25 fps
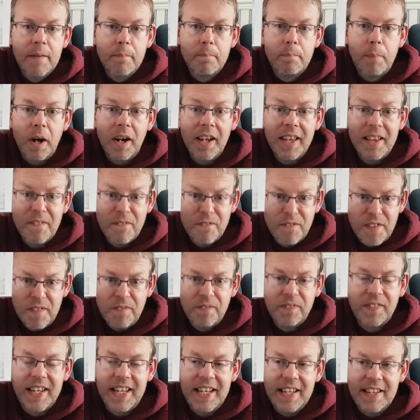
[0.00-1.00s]
By the
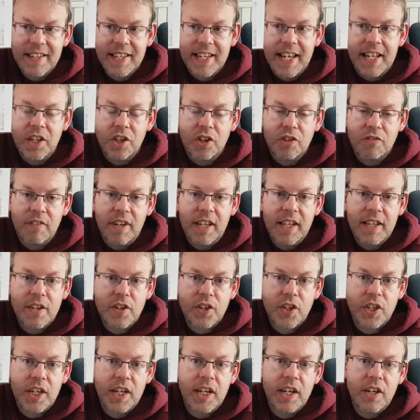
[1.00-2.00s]
15th century, the
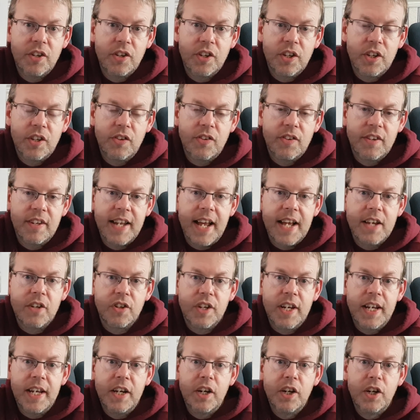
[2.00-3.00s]
surgeons had
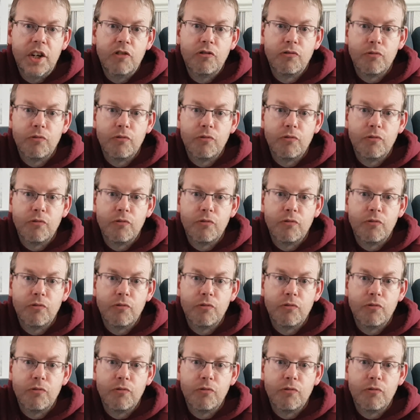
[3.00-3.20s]
actually